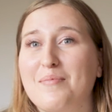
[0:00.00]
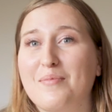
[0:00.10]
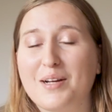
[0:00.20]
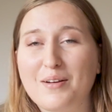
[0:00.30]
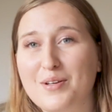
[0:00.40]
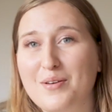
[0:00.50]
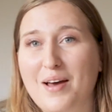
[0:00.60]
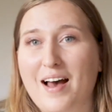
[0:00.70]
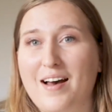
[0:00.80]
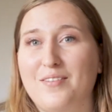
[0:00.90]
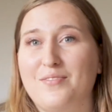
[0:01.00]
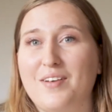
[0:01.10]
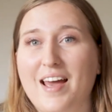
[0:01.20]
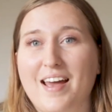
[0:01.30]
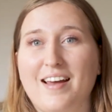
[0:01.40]
whatever you have
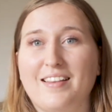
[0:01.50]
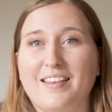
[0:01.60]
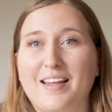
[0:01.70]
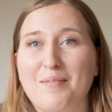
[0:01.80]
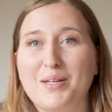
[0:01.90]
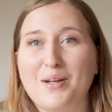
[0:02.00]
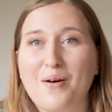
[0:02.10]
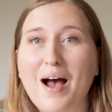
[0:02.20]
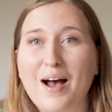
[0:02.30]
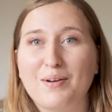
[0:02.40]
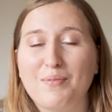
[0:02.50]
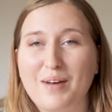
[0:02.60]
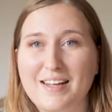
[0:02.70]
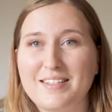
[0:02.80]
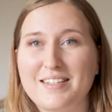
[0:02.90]
and let me know how it
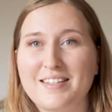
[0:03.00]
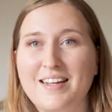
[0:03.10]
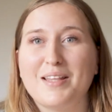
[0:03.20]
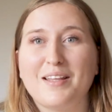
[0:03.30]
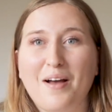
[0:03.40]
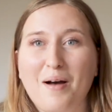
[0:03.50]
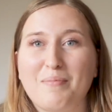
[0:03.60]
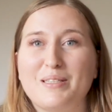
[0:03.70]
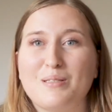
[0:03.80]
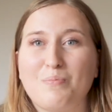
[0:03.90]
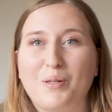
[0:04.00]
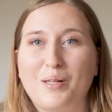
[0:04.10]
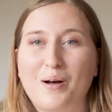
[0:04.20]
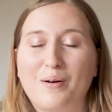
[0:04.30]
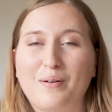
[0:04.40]
went in the comments
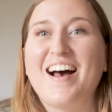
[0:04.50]
below.